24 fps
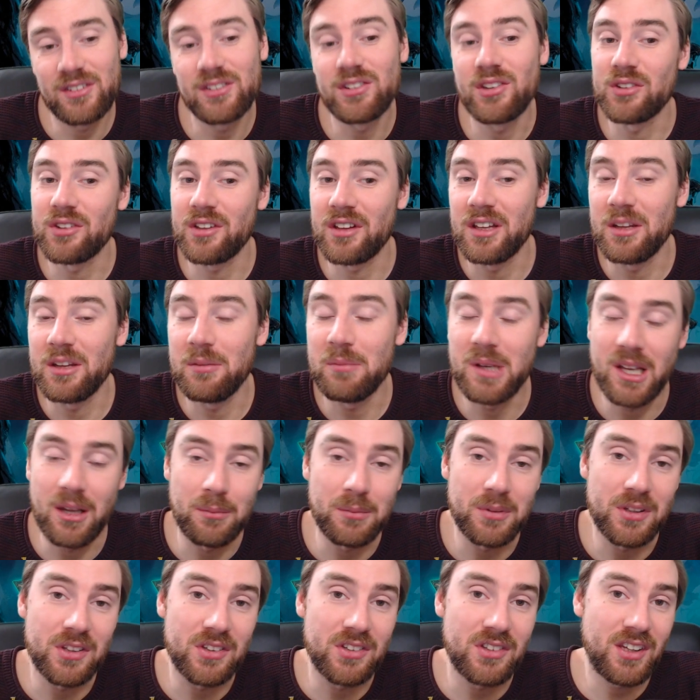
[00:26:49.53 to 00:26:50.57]
so suddenly it
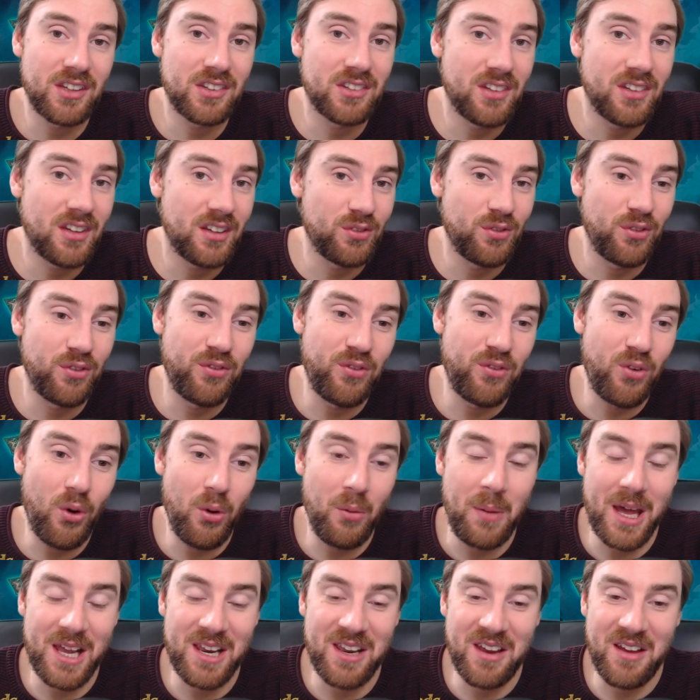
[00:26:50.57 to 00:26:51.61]
becomes a 6/6 for 4
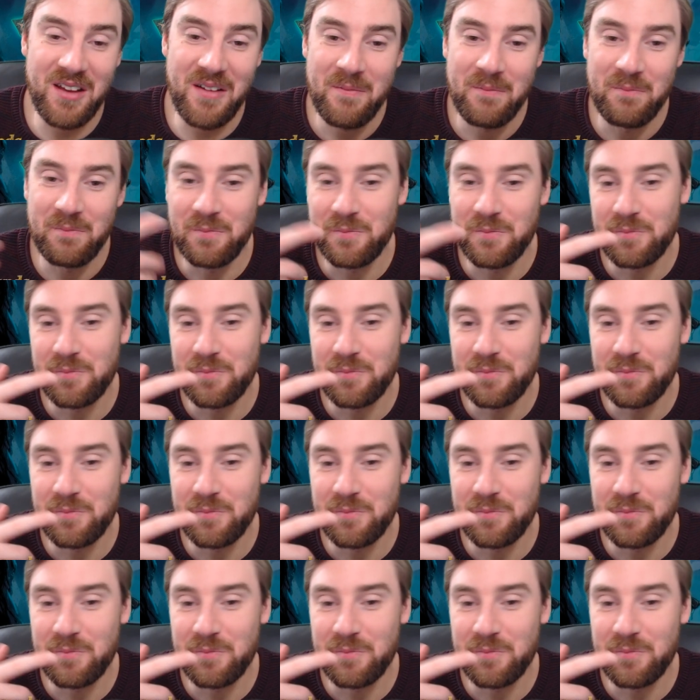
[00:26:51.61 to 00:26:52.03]
mana.